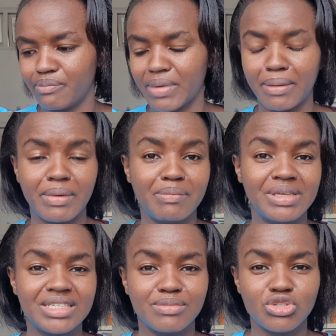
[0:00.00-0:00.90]
my
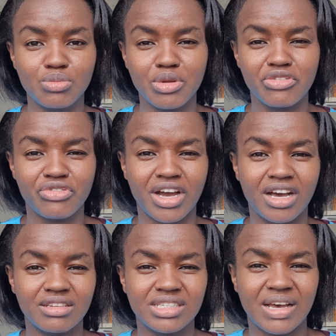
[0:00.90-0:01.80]
baby seems to
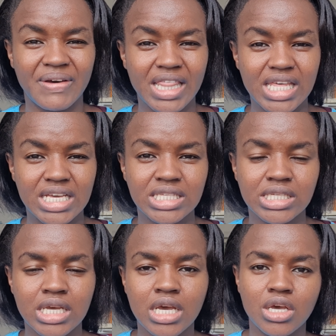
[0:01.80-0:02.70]
prefer sour things